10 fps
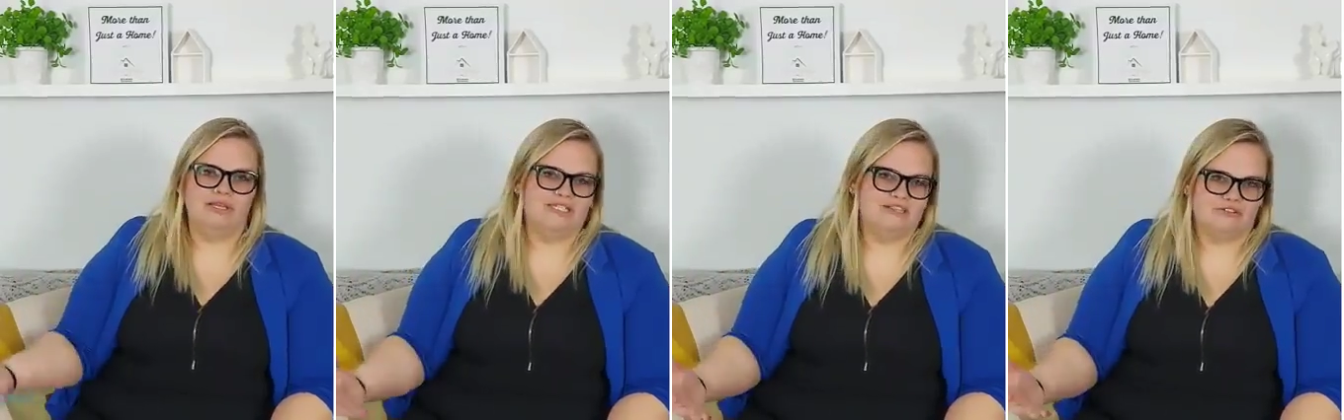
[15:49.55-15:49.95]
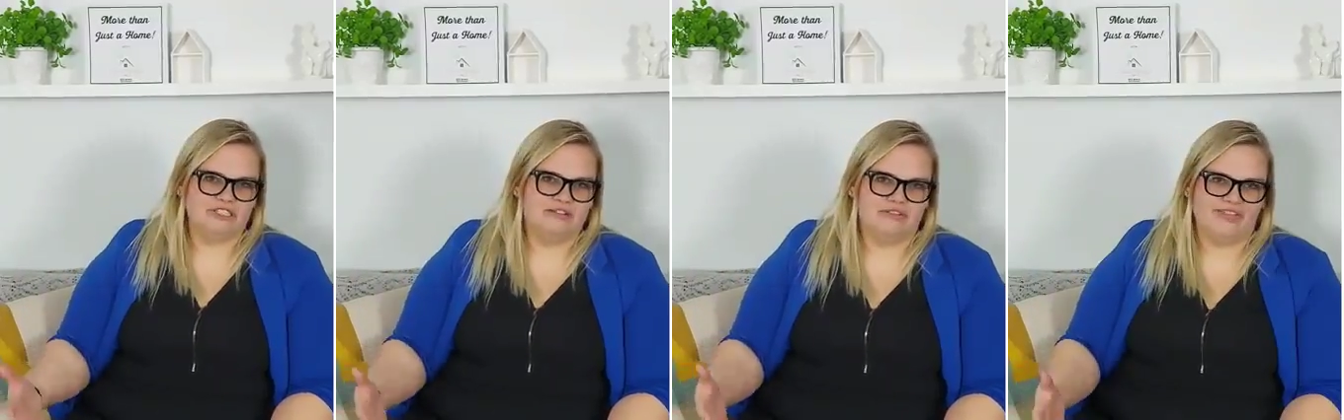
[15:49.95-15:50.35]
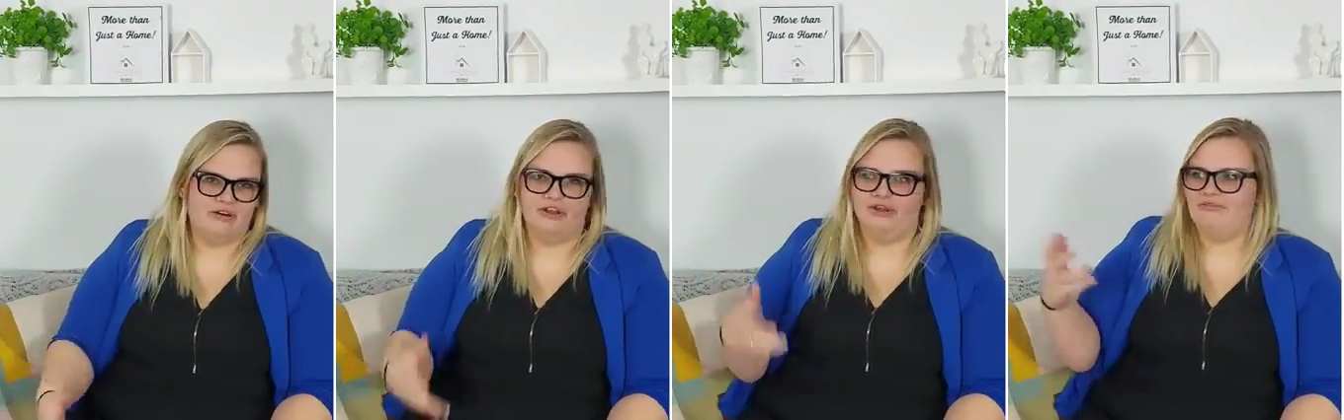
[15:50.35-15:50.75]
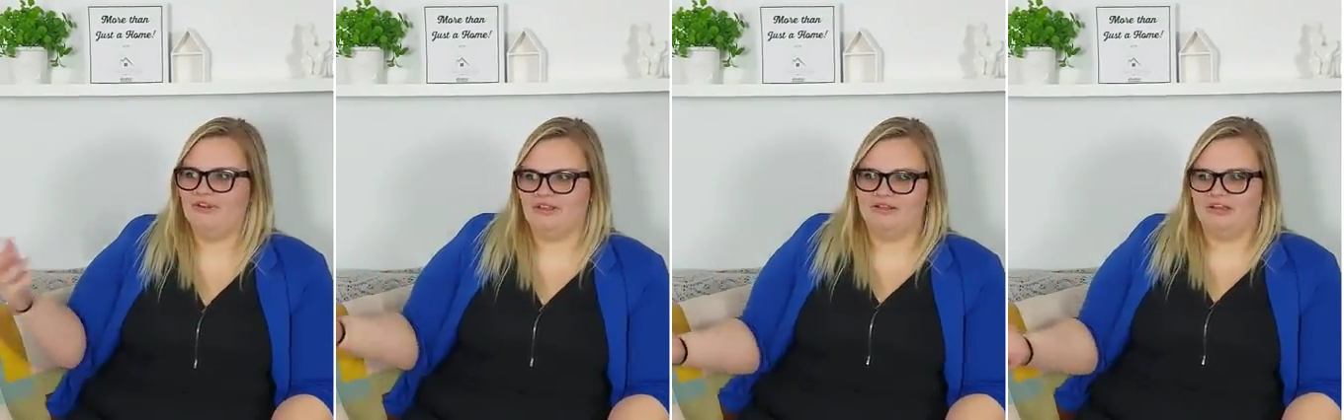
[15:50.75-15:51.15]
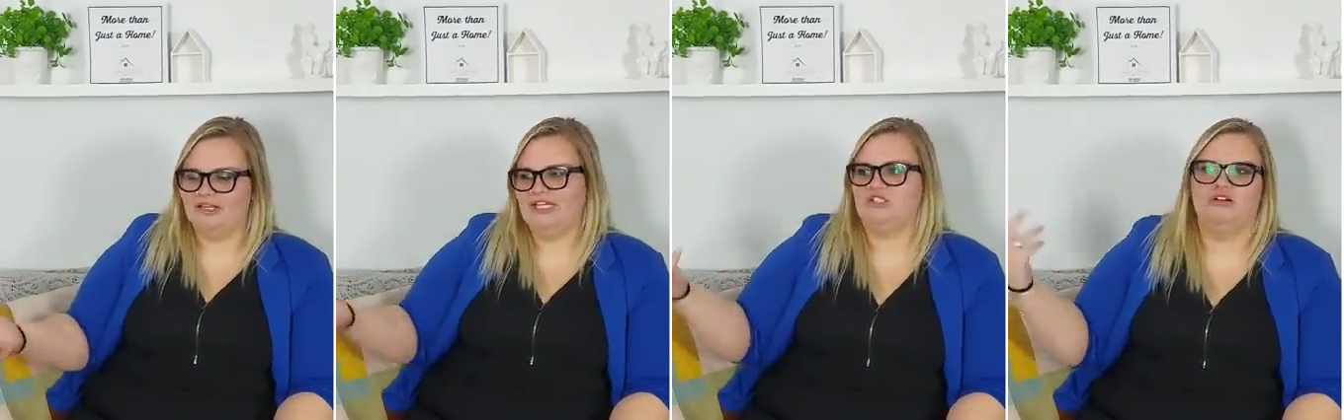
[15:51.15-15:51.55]
like, different stuff like that, or you have a
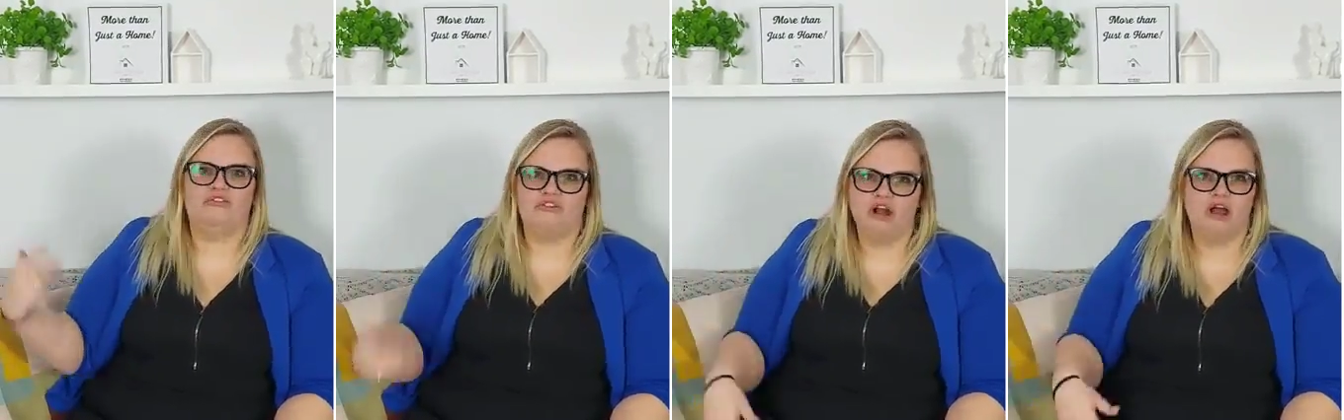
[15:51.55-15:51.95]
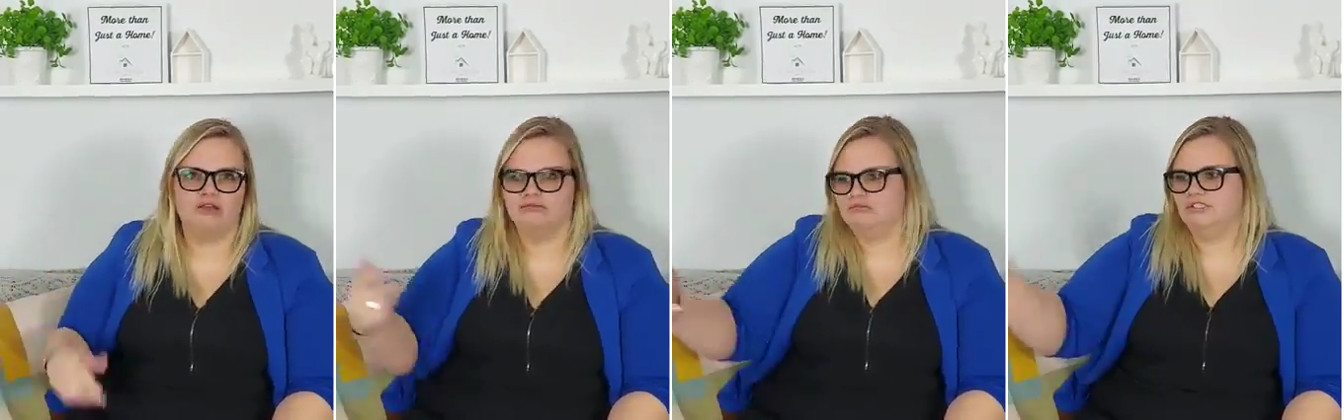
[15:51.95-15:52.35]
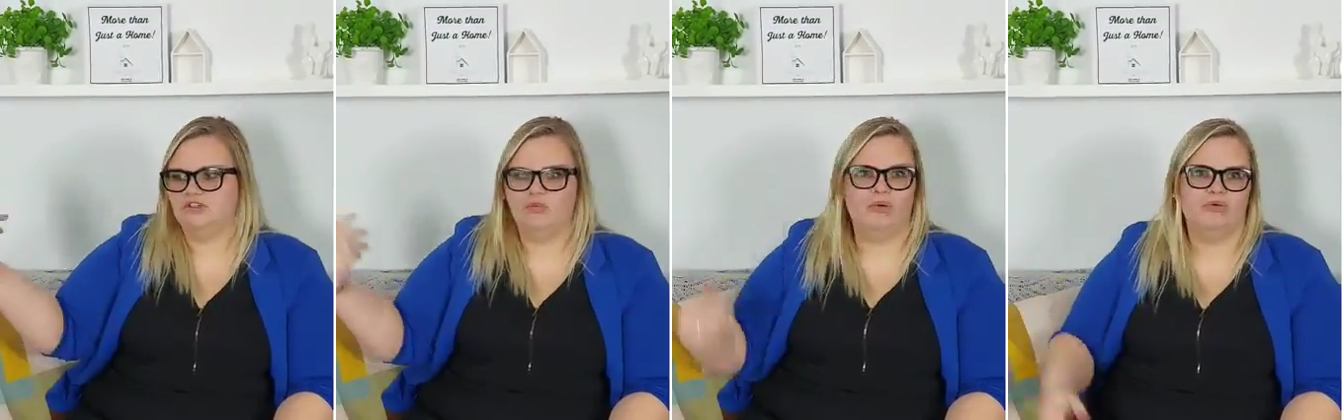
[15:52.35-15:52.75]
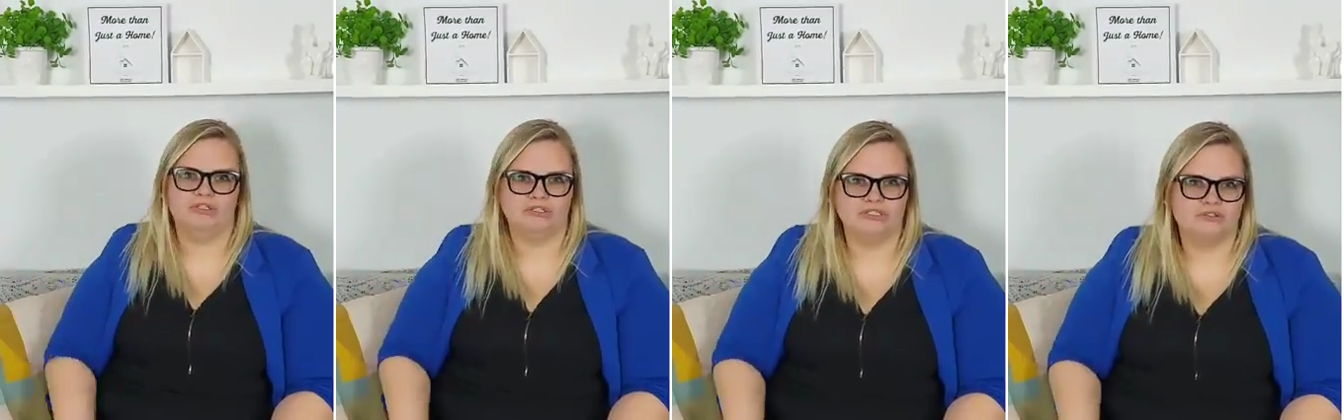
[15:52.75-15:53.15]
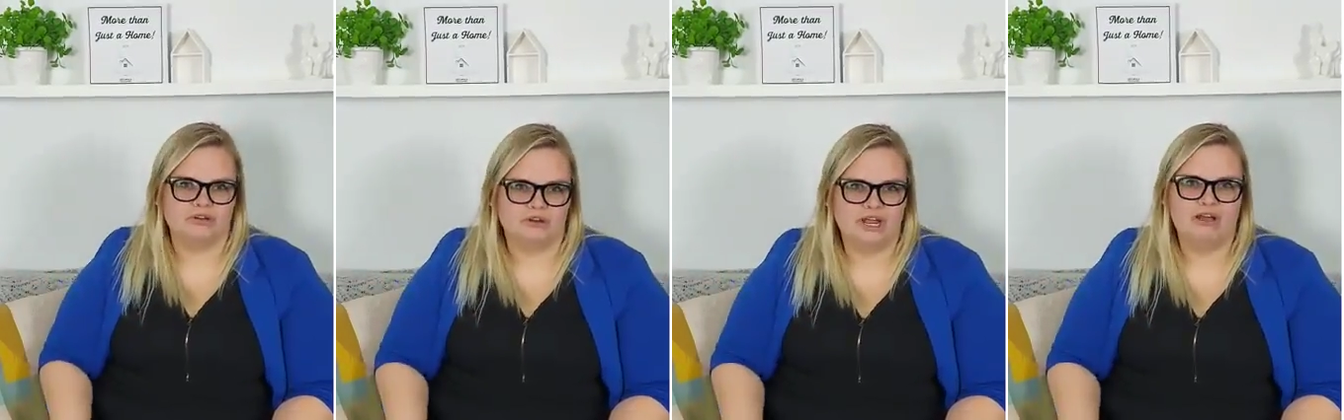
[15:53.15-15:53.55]
collection of frog soap holders
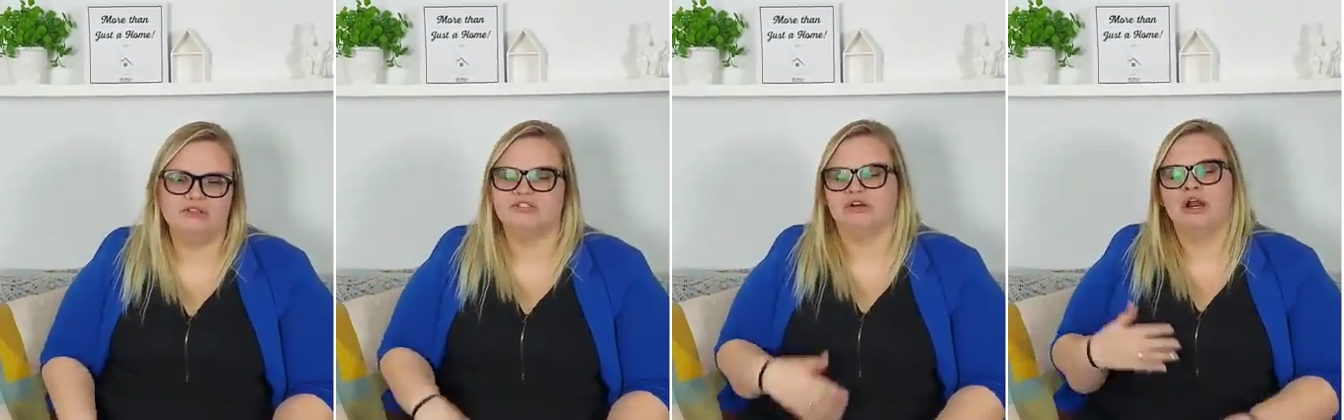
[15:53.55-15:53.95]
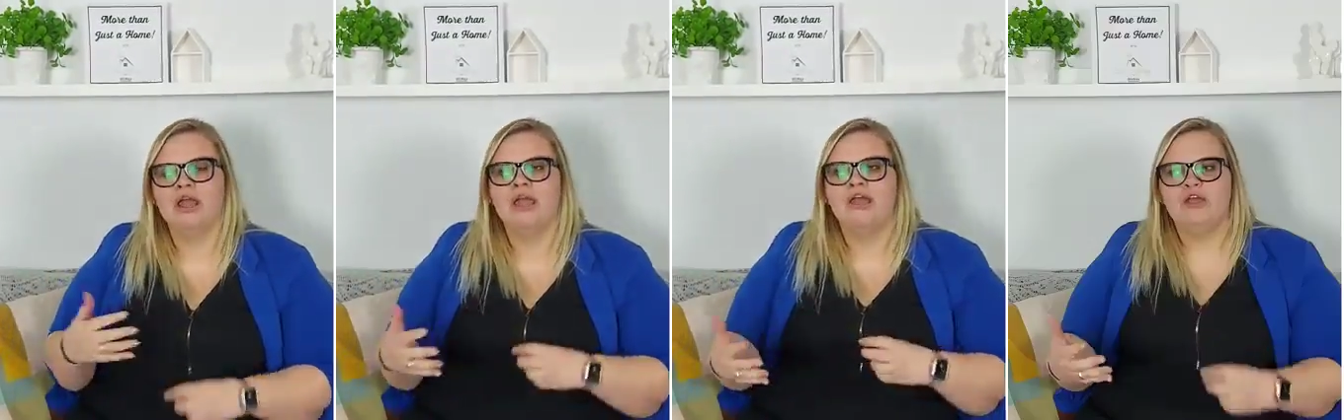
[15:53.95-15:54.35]
throughout your house, or